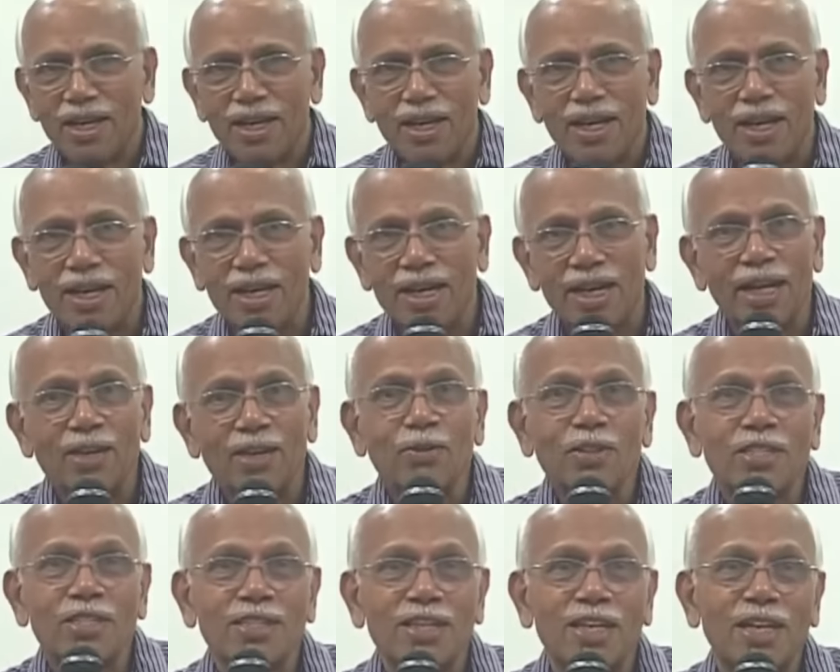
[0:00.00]
And I
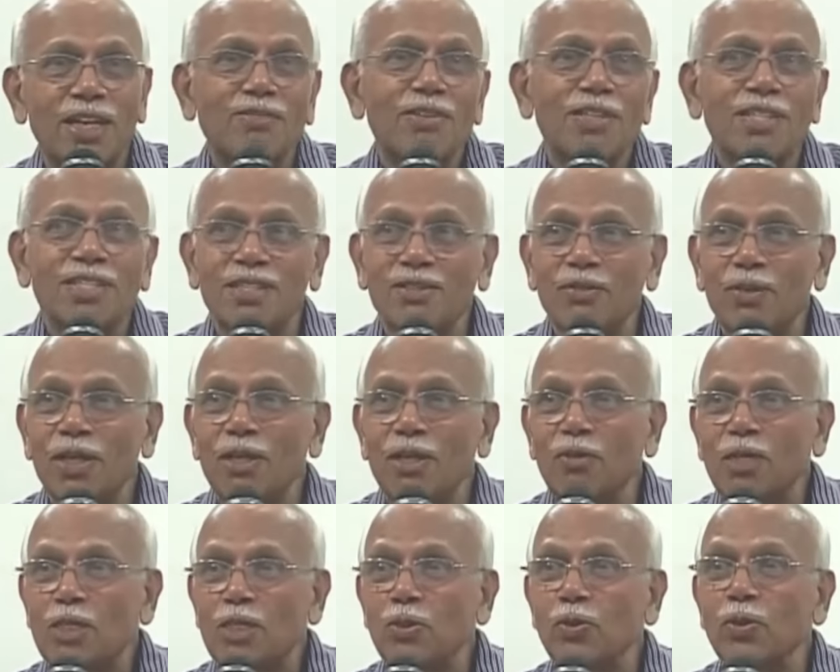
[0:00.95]
was one of
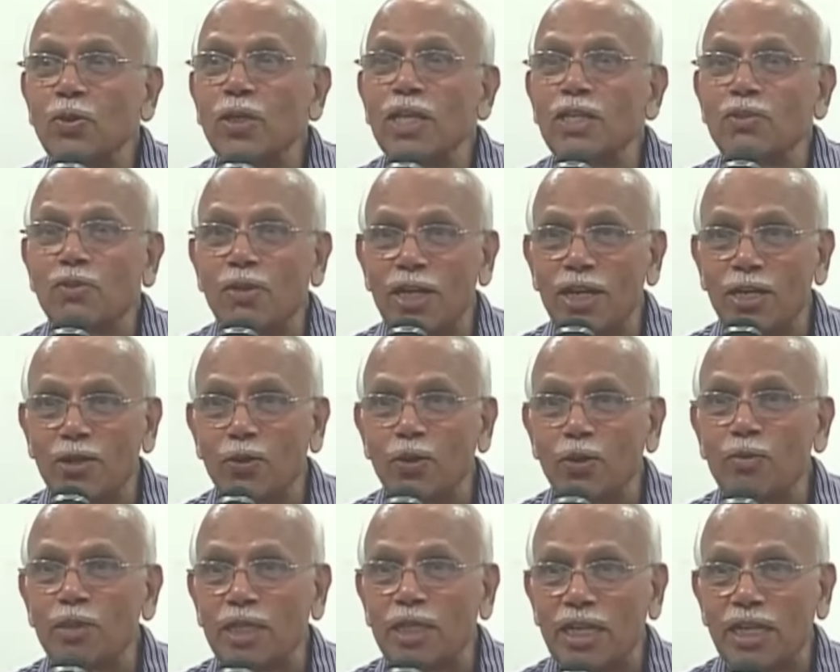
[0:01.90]
my students one day told
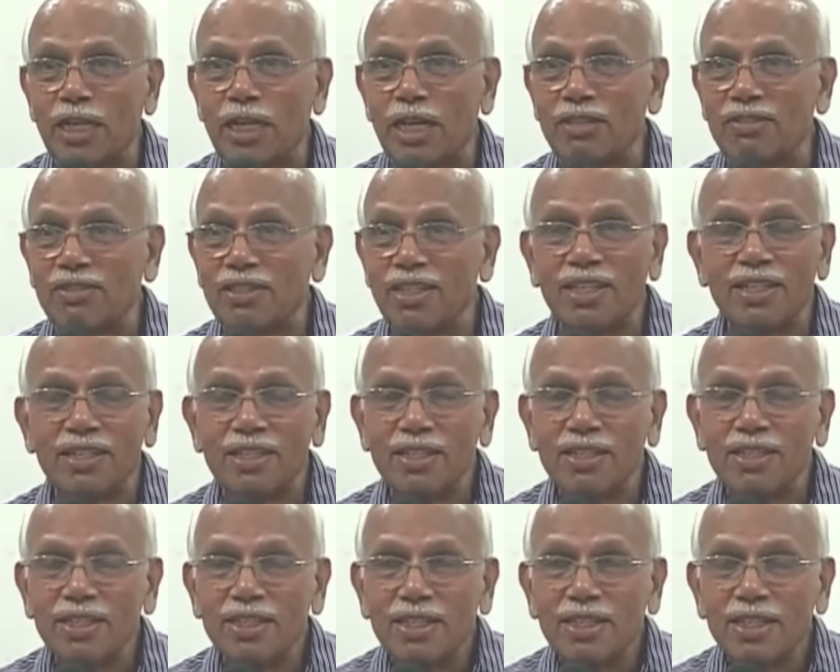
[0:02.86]
me in the class, sir,
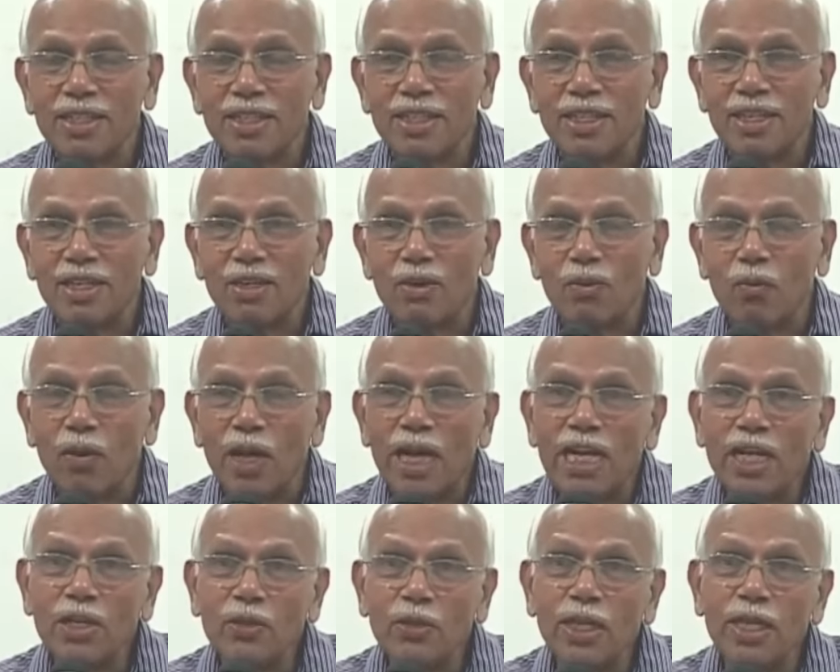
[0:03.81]

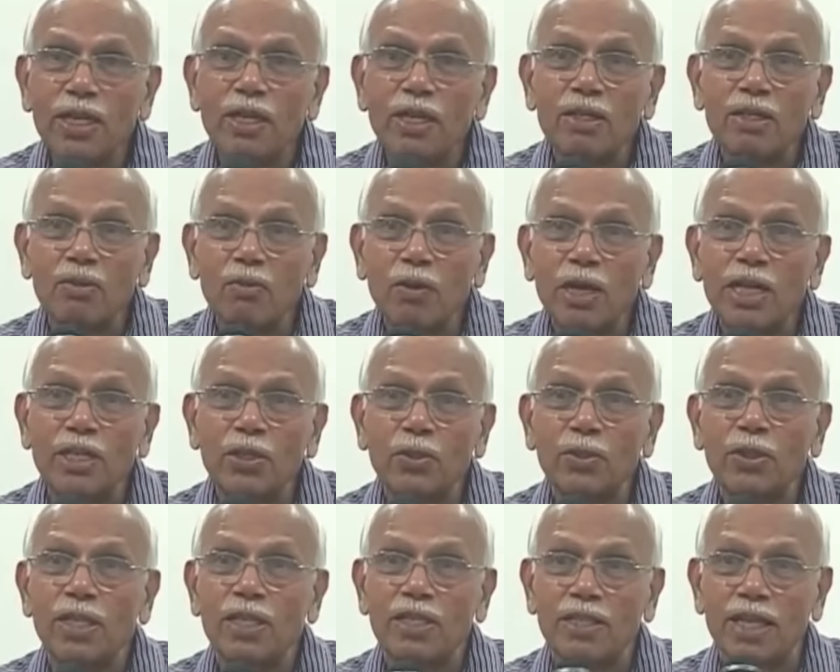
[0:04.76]
why do you
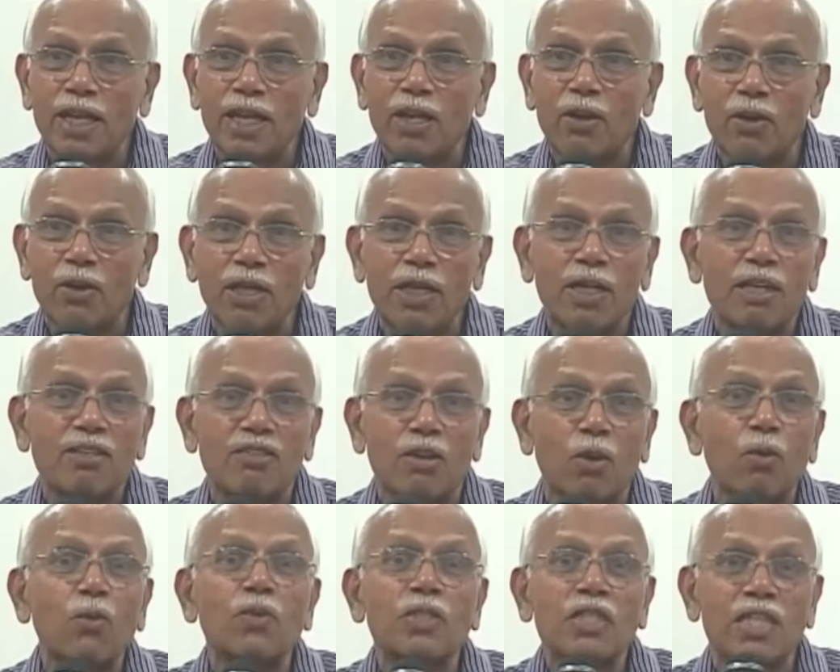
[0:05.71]
think they call it a
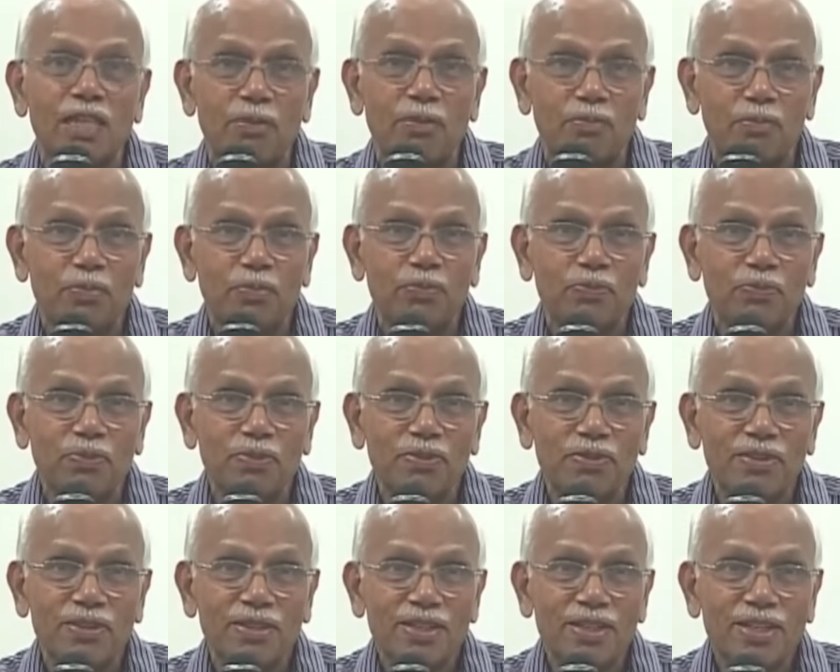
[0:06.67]
sound sleep?
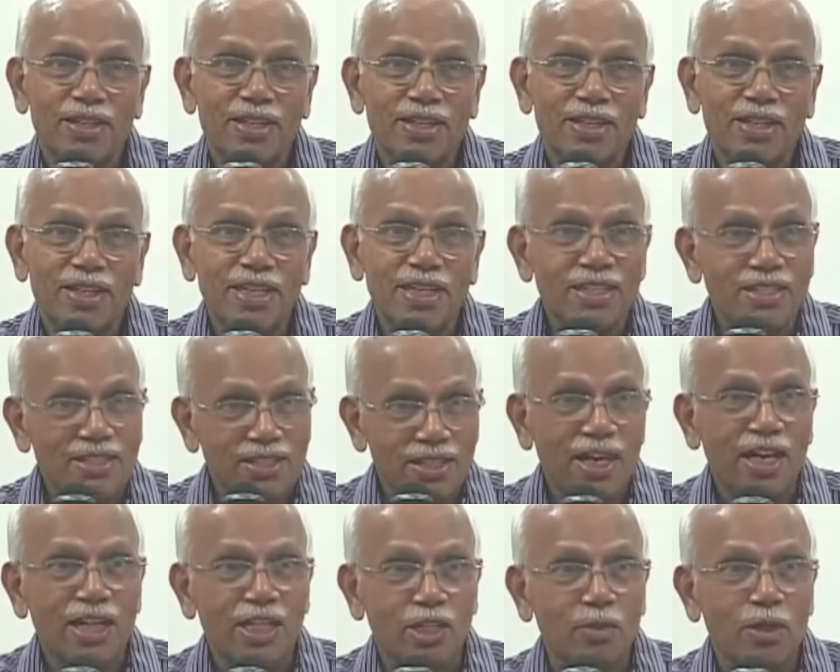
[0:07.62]
His
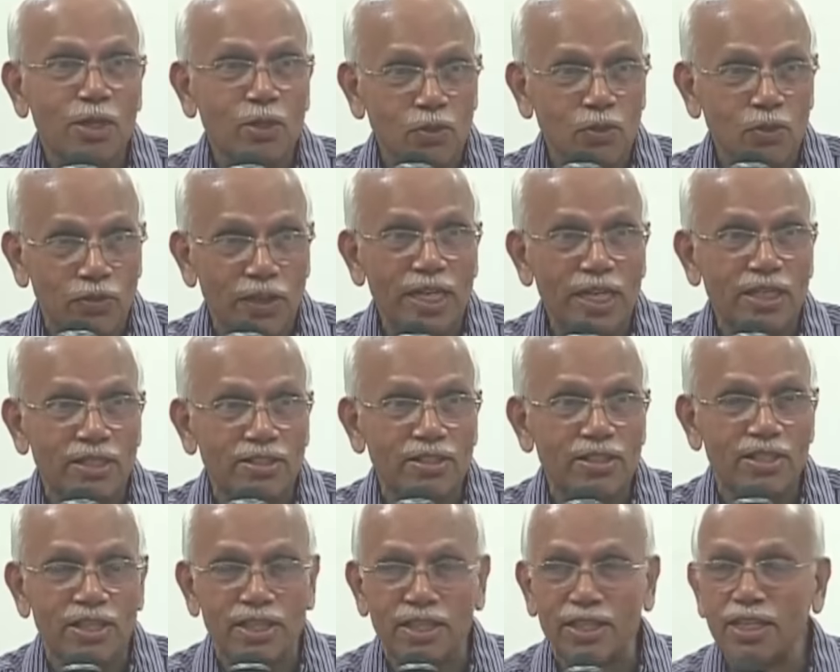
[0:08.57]
argument was very
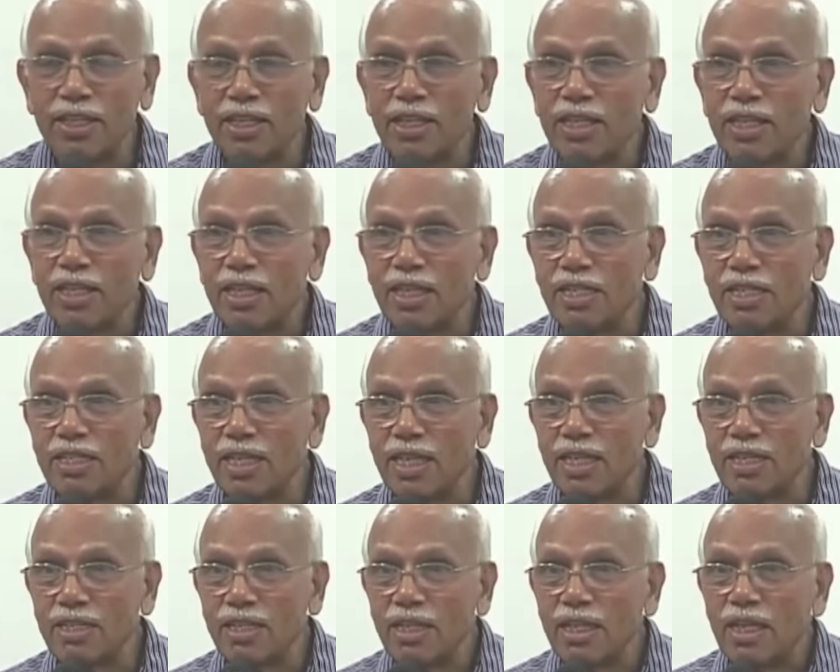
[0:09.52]
interesting. He
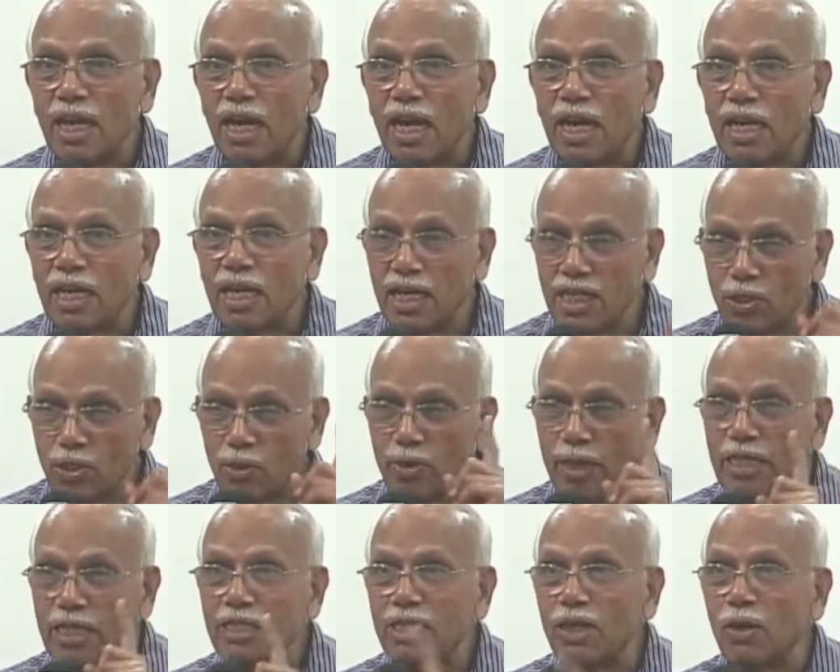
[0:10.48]
says, unless you
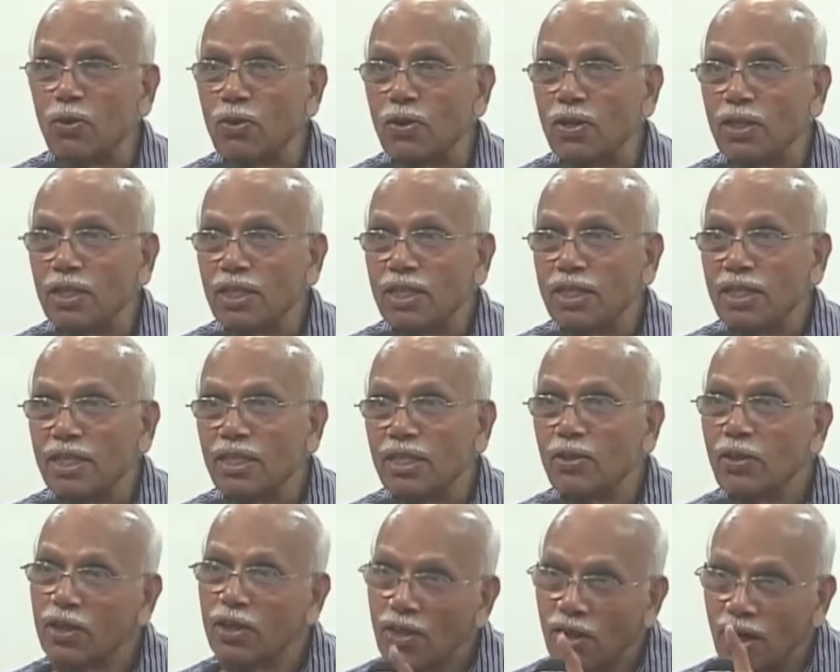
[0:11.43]
make sound,
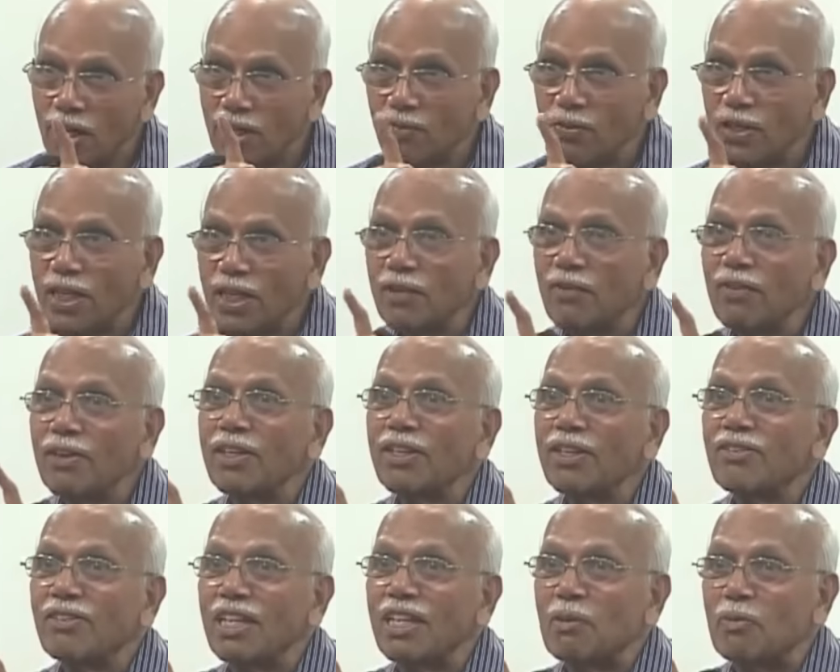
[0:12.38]
you are not very, very
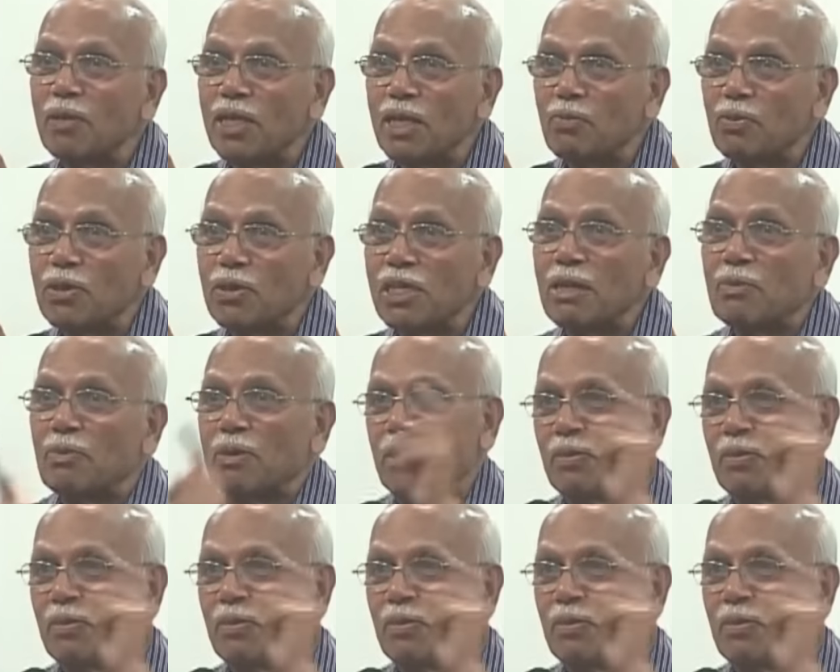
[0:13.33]
sleep, deep sleep.